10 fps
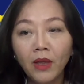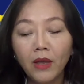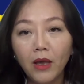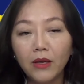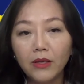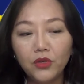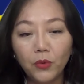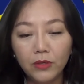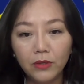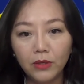so the
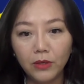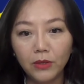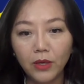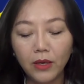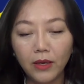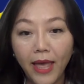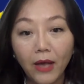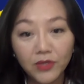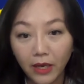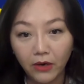
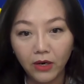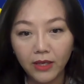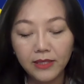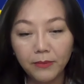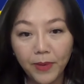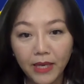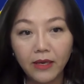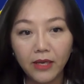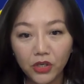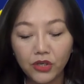healthcare, it's a big
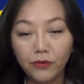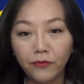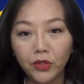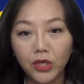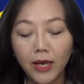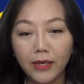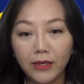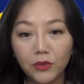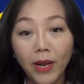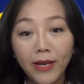issue for China,
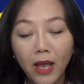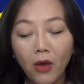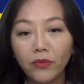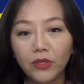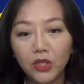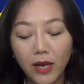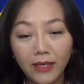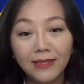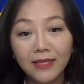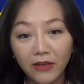because right now the
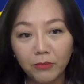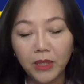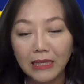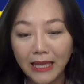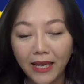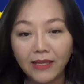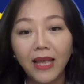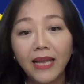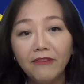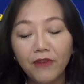Chinese government claims
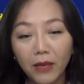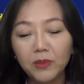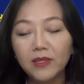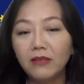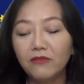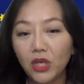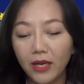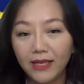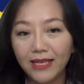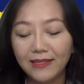95% of
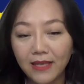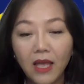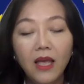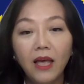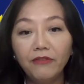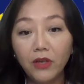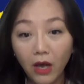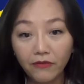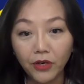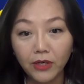Chinese have
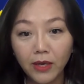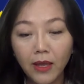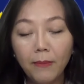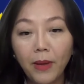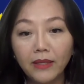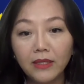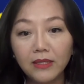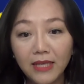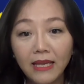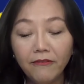covered by the
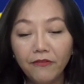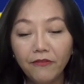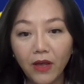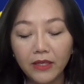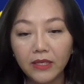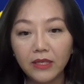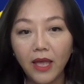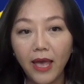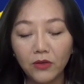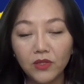state-funded
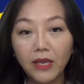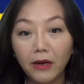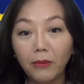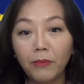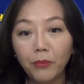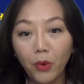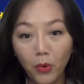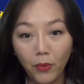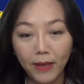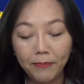healthcare
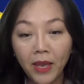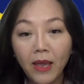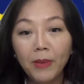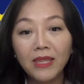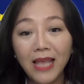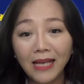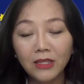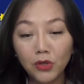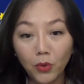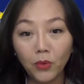program. But that's
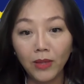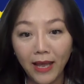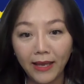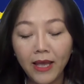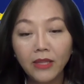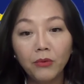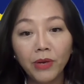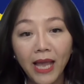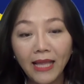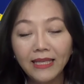a total lie. The
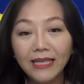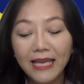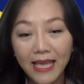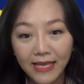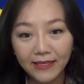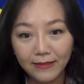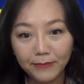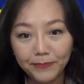reality is,